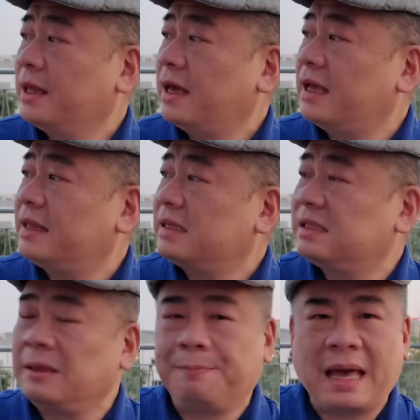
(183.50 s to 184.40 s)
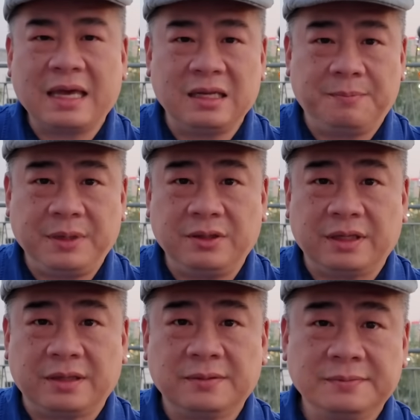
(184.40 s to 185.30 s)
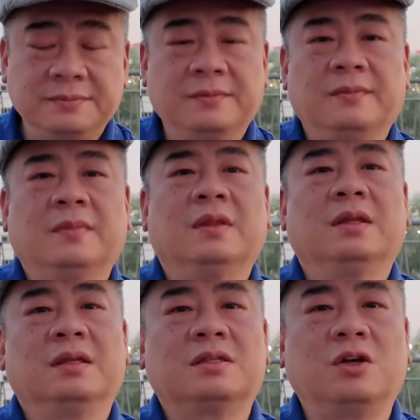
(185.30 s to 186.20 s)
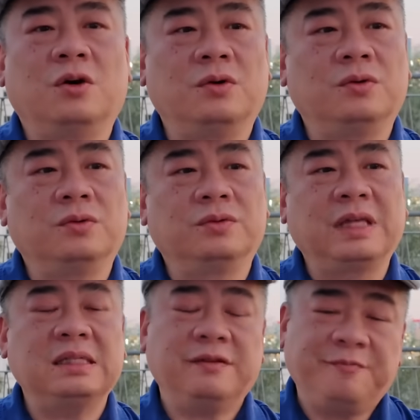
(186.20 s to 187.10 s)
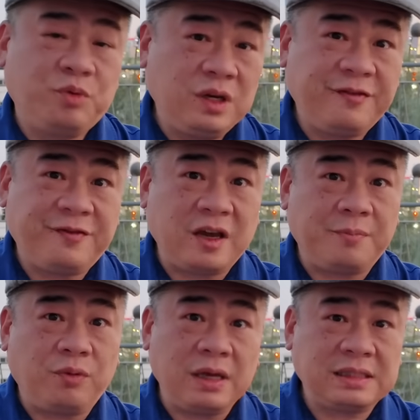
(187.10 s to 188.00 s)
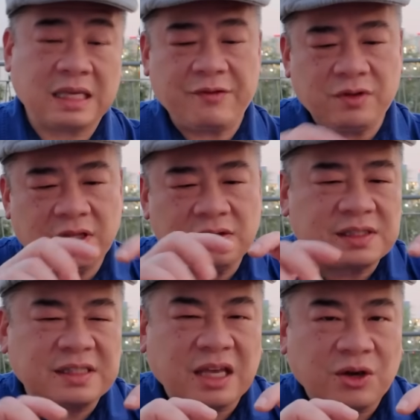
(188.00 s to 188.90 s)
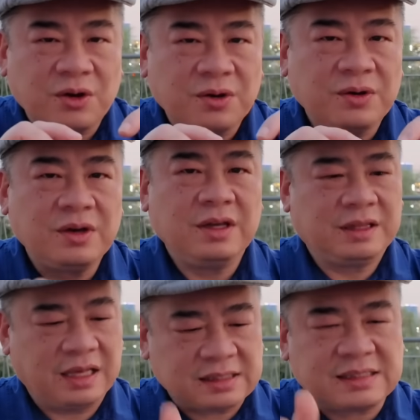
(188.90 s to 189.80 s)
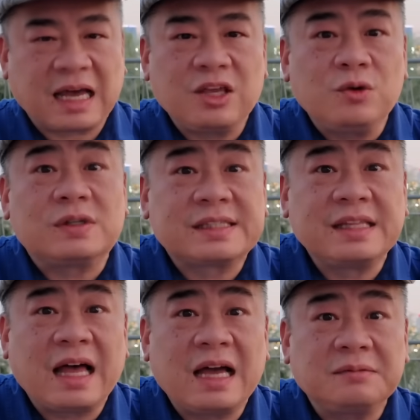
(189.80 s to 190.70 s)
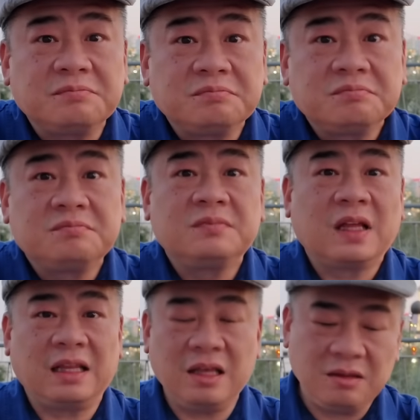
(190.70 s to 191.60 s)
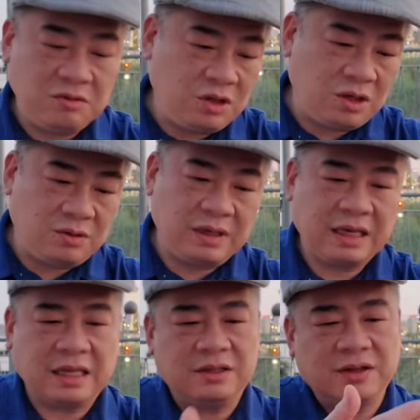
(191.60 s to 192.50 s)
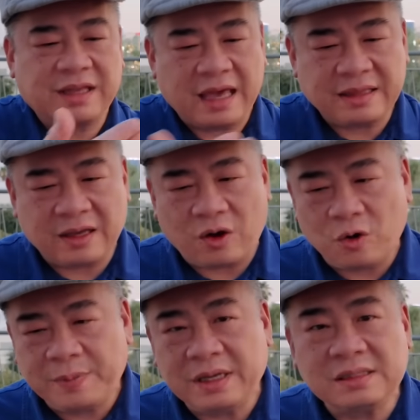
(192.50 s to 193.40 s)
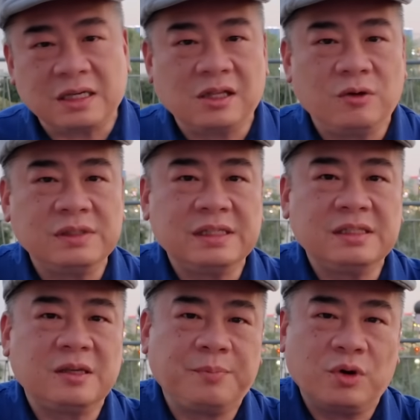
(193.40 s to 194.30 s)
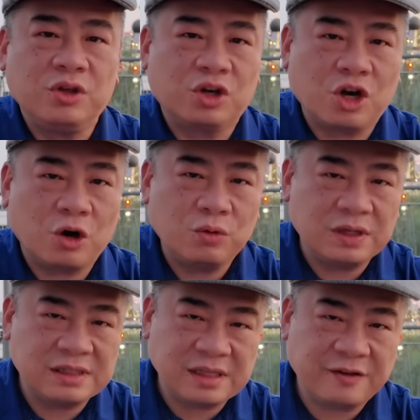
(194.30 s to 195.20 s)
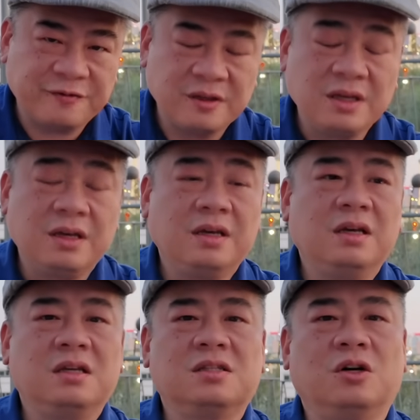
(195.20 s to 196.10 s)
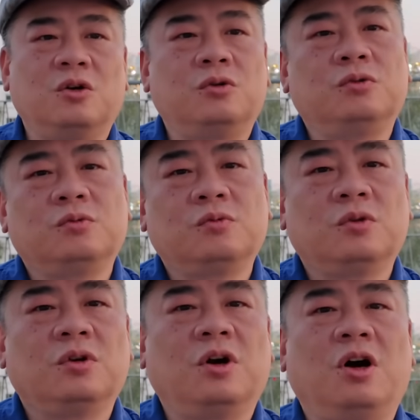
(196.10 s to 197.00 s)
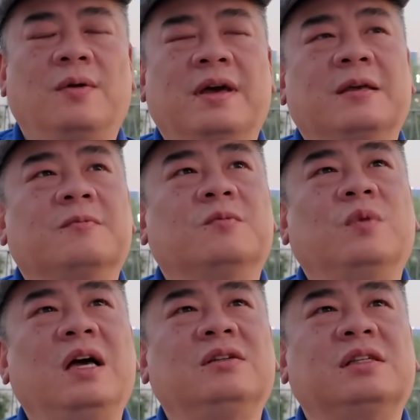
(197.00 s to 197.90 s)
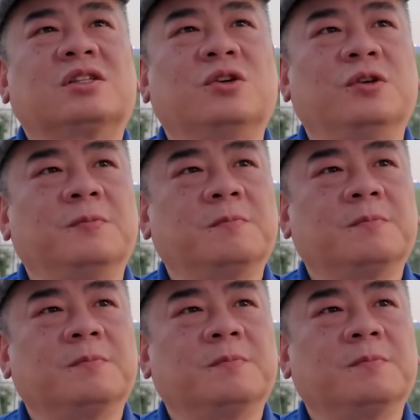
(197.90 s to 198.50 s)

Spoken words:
and that's in the back of the building. So that's a pretty fair price. They give you a little sticker, they assign you a slot, and then, you know, like a little gate that opens and closes, you put in your code and stuff. So, all right, what else is good?